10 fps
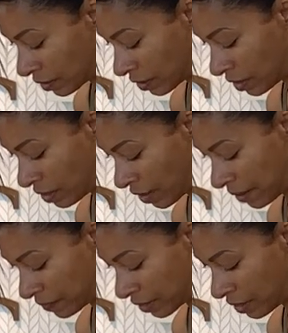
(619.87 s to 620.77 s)
All
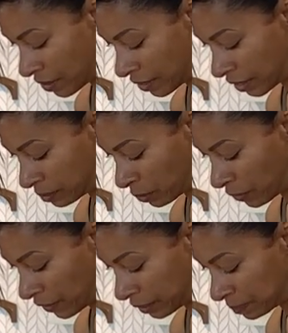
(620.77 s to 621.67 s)
right, oh, that's
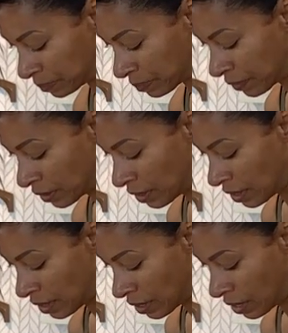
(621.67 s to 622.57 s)
perfect.
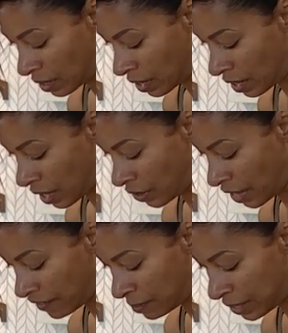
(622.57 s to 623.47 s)
And you
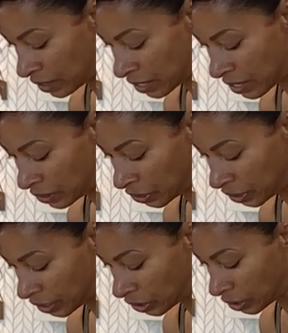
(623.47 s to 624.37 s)
have to be a little
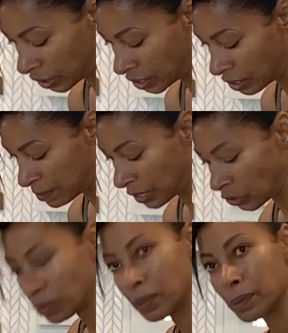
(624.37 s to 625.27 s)
gentle because the
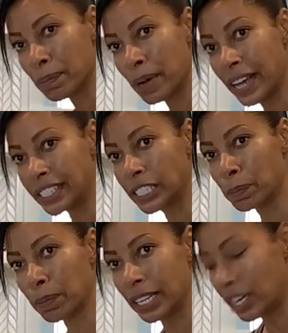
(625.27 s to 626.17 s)
mushrooms might
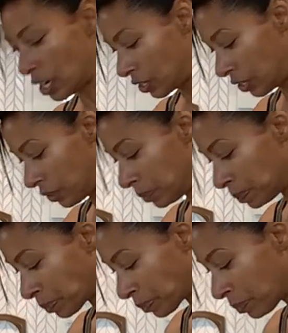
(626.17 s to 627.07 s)
split on you.
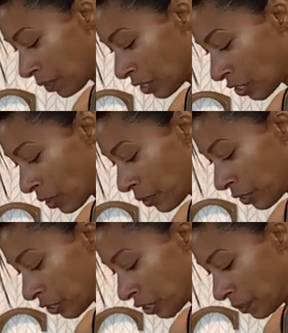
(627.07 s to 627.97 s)
So when
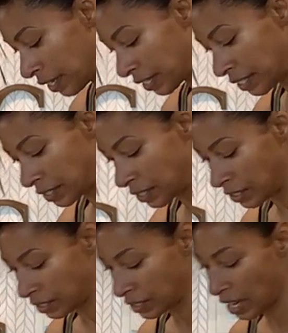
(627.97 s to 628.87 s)
you're doing this,
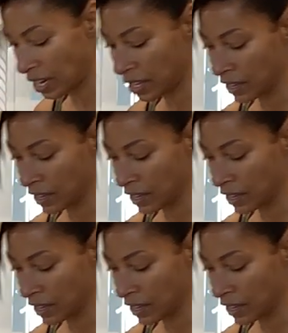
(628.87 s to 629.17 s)
just kind of,